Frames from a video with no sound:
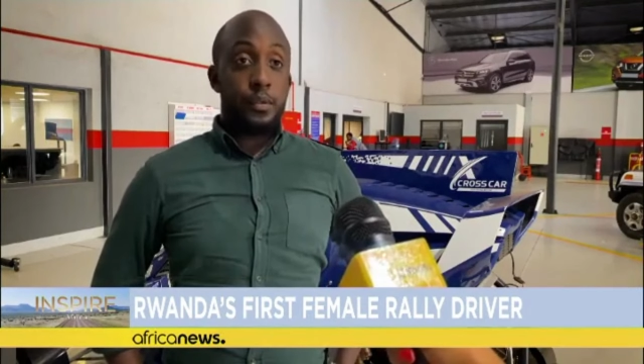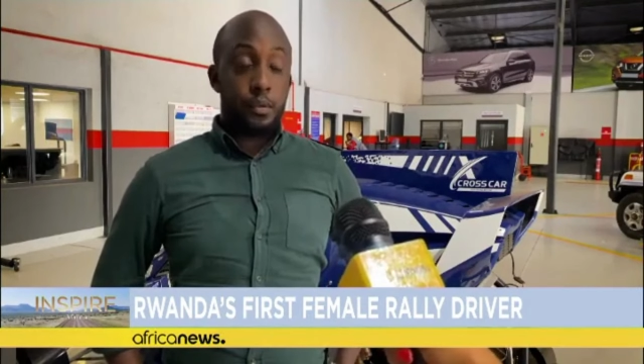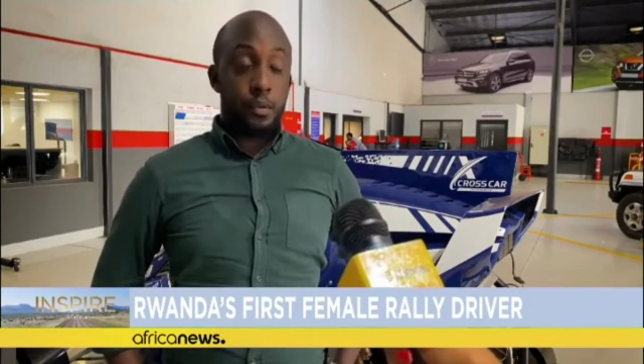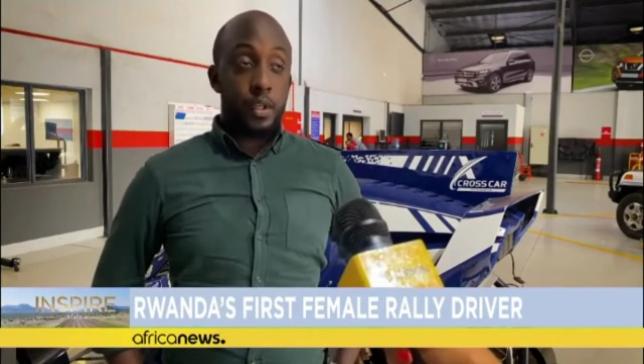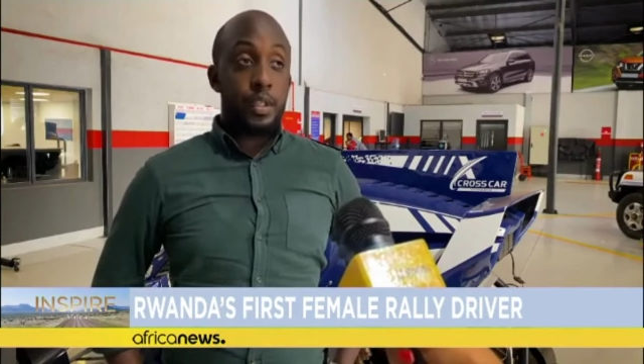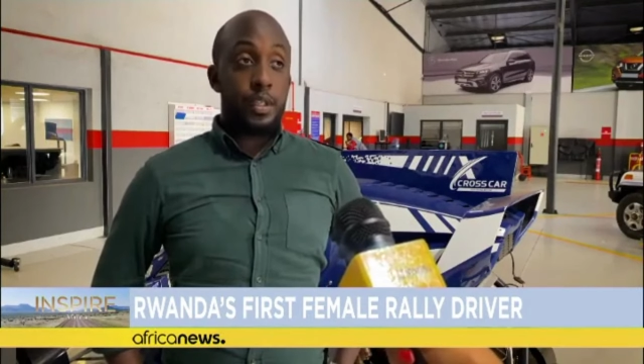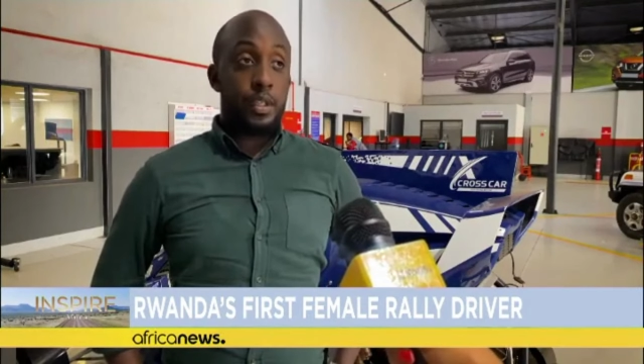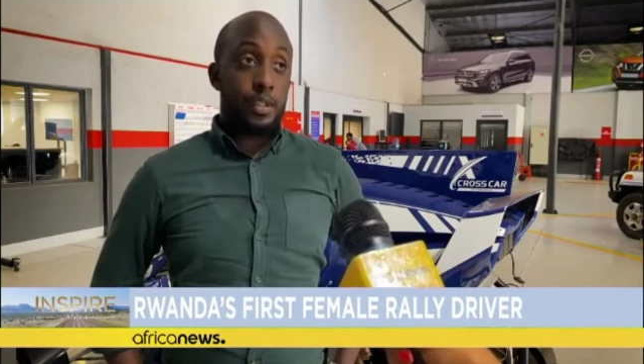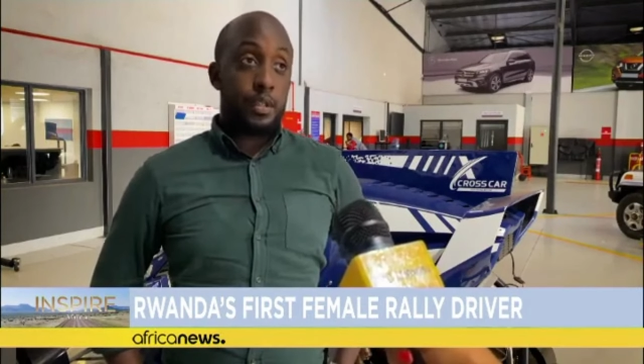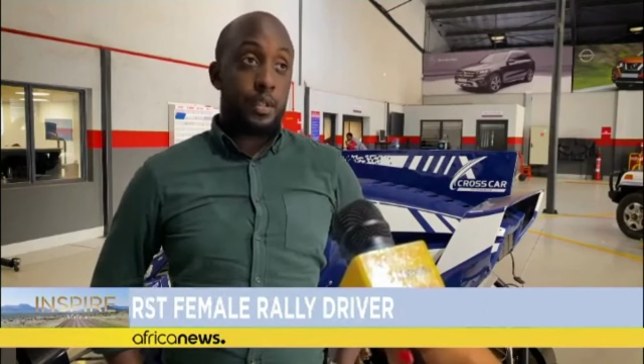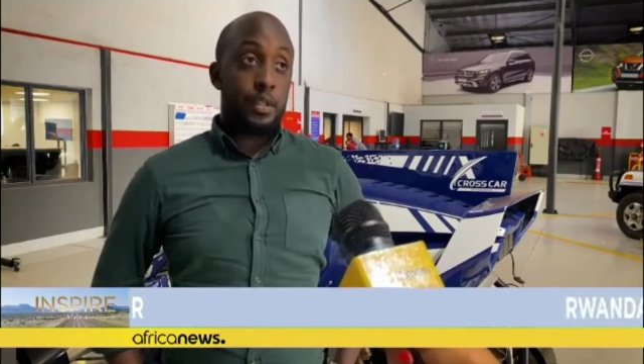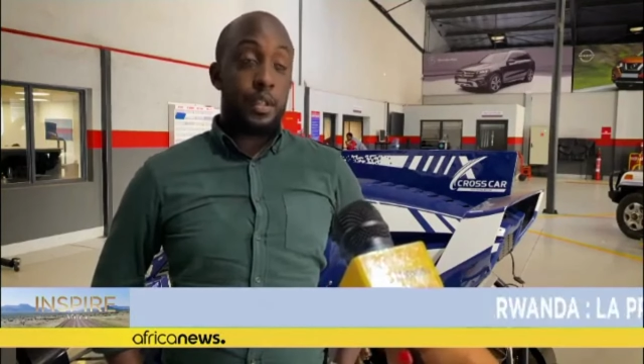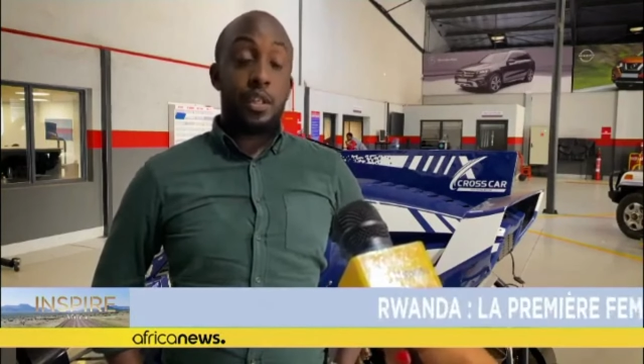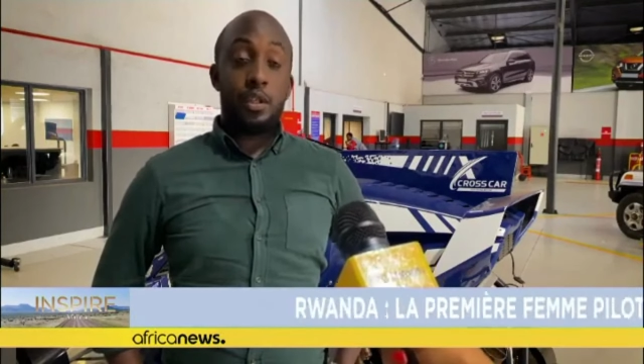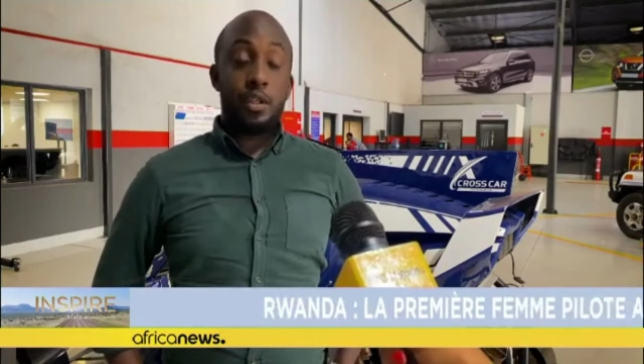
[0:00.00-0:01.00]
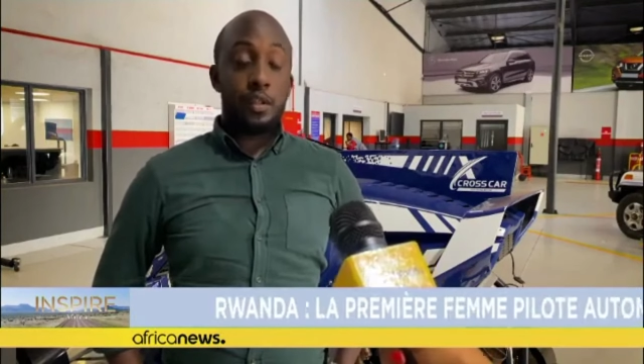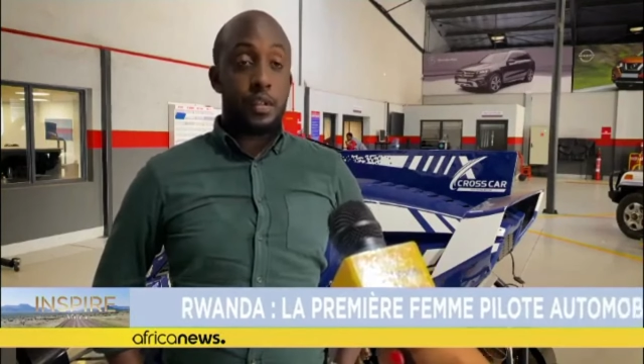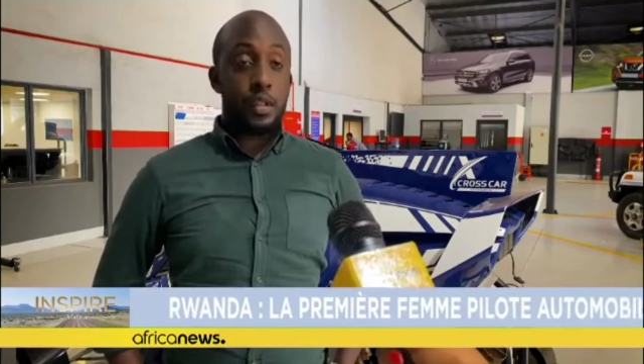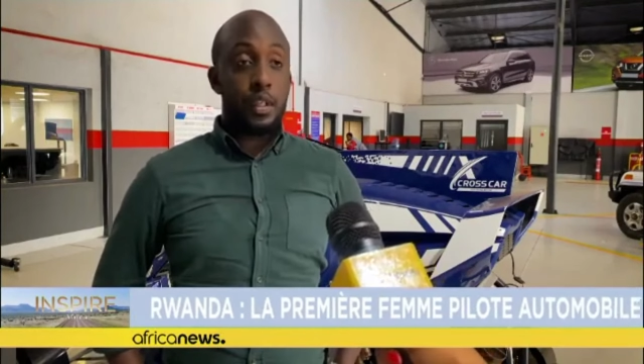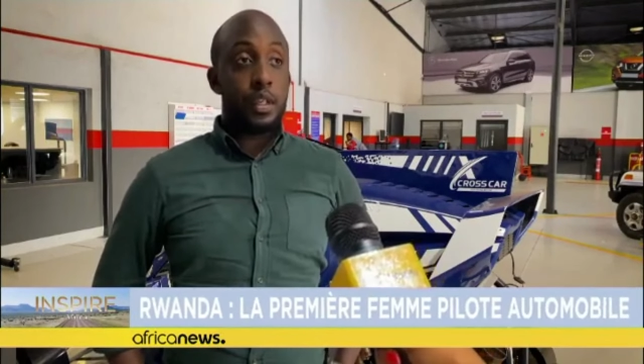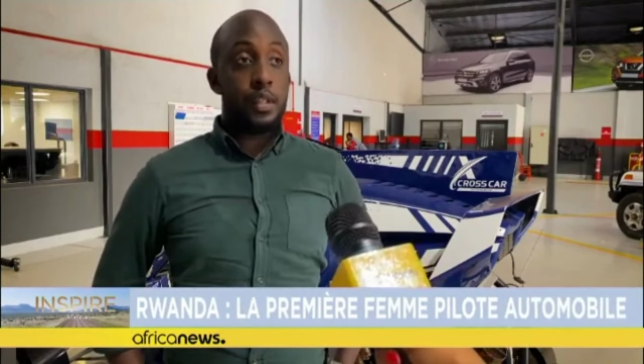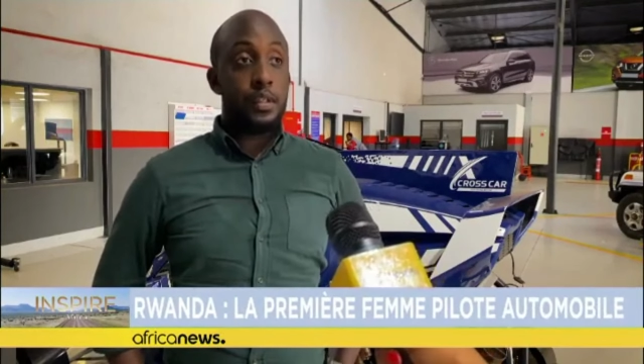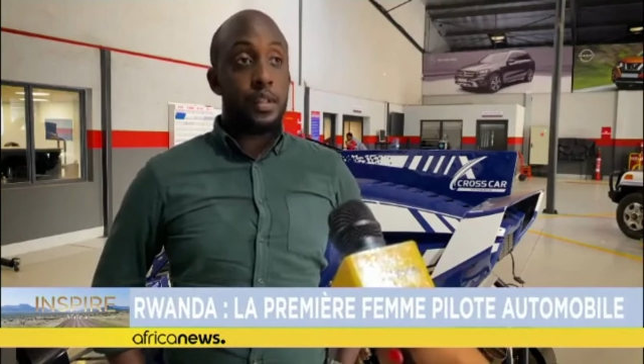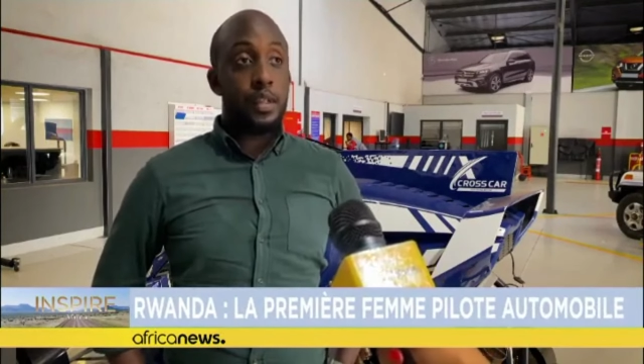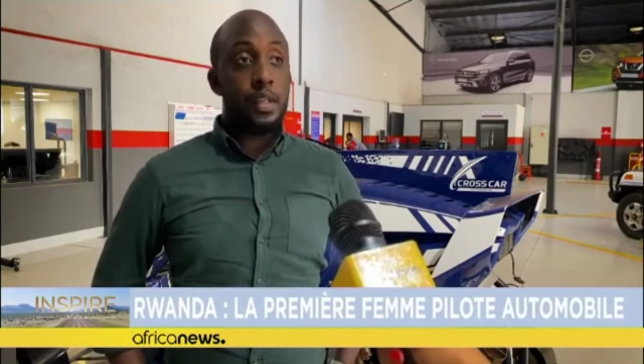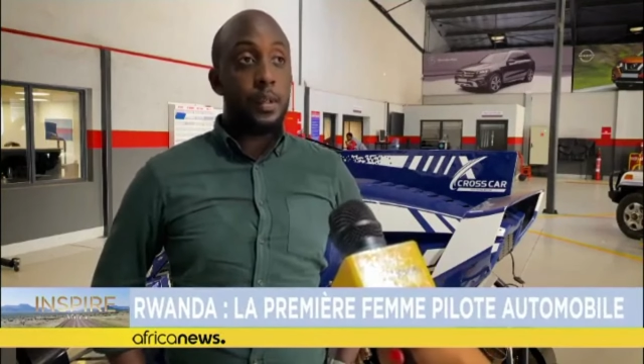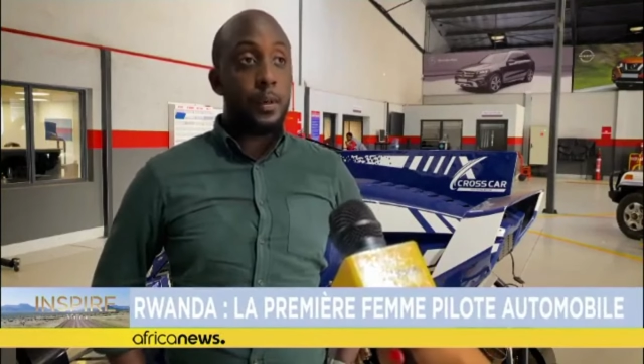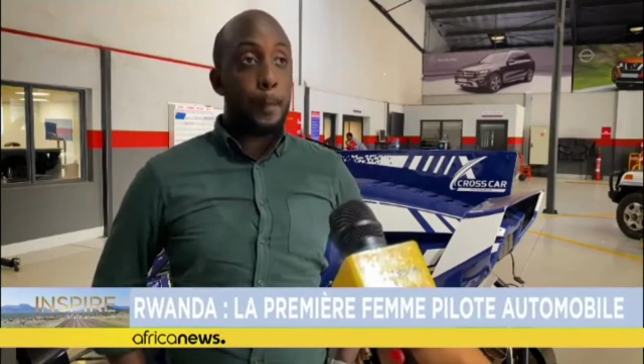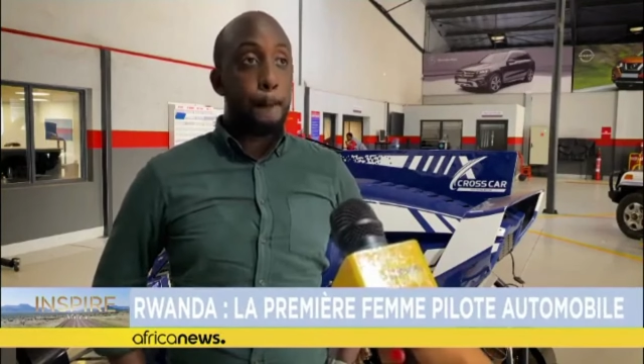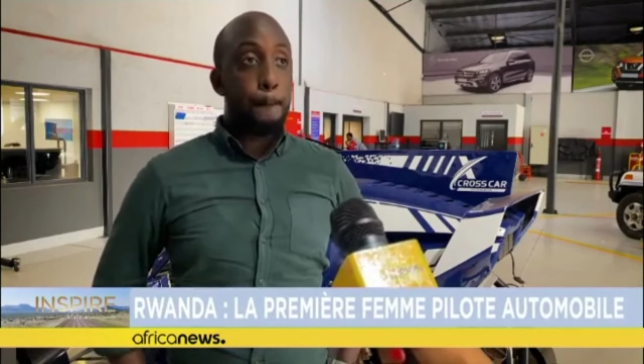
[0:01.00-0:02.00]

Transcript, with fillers: training sessions, I can say.